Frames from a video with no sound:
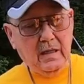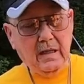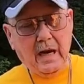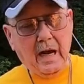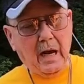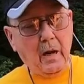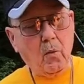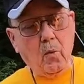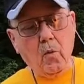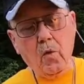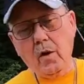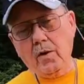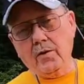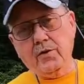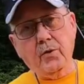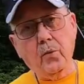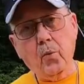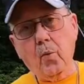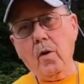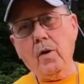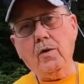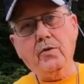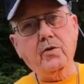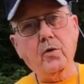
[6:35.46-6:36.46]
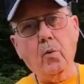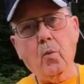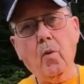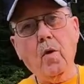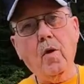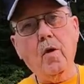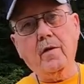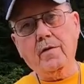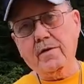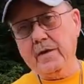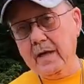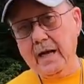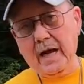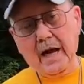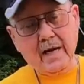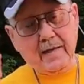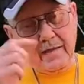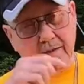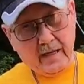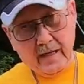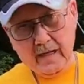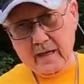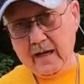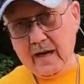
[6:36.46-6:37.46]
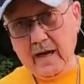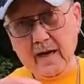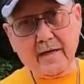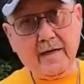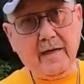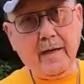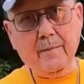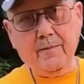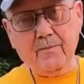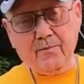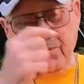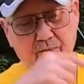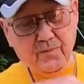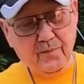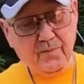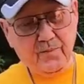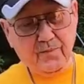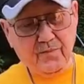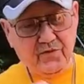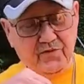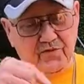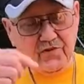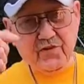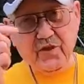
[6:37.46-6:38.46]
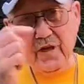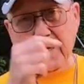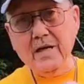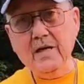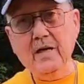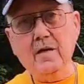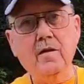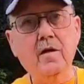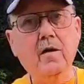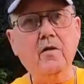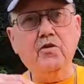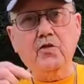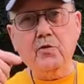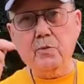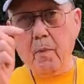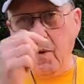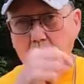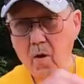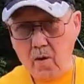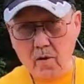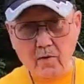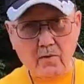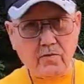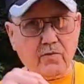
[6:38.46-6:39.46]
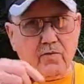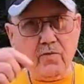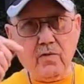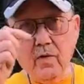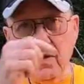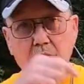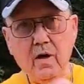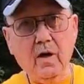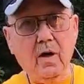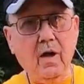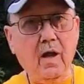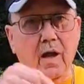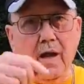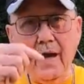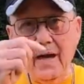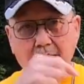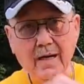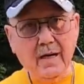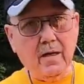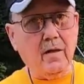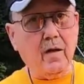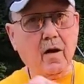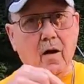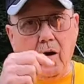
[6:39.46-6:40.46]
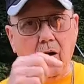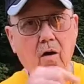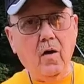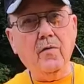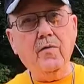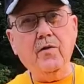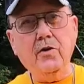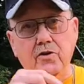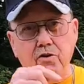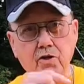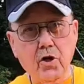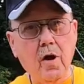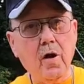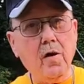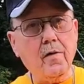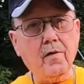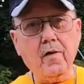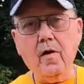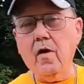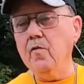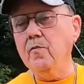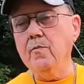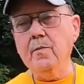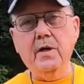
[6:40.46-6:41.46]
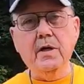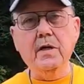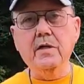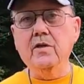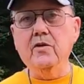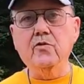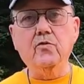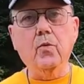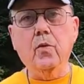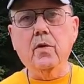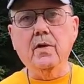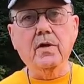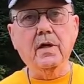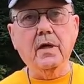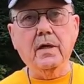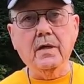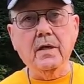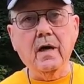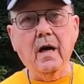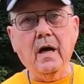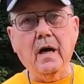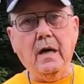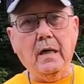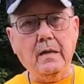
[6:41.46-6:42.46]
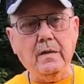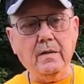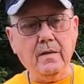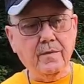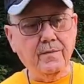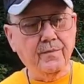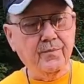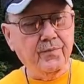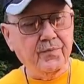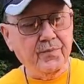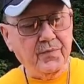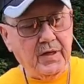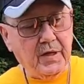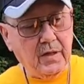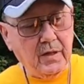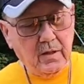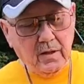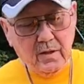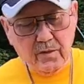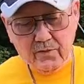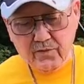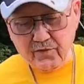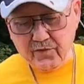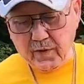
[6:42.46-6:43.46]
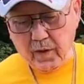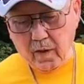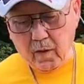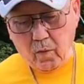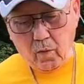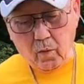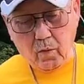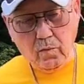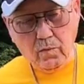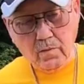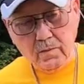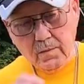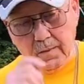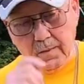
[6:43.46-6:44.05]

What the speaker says: I worked and worked and worked, and I kept seeing the sparks land on the Charcloth, but it just wouldn't ignite. So